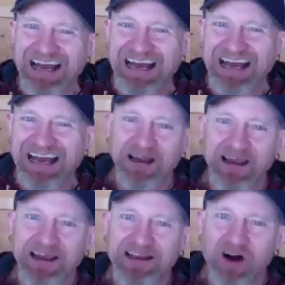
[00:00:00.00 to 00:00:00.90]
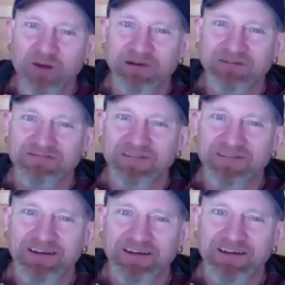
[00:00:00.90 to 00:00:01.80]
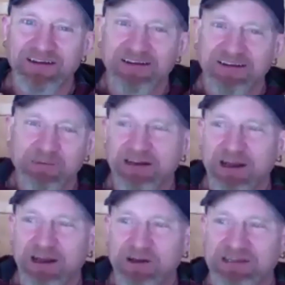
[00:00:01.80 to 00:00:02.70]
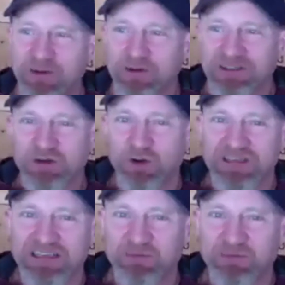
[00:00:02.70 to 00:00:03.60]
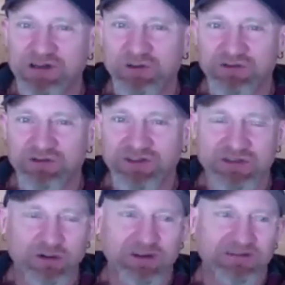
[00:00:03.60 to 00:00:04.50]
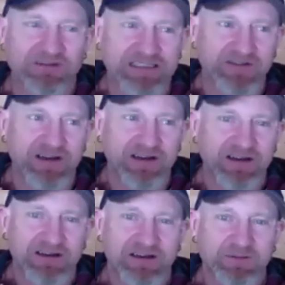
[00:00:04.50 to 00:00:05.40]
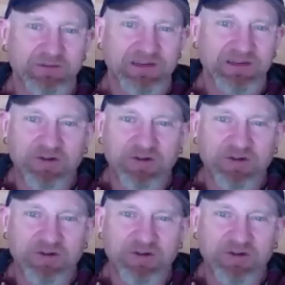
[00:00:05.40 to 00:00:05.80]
can it? It can't be. I mean, I know it's everyone's choice and it's a personal choice and all the rest of it but it's still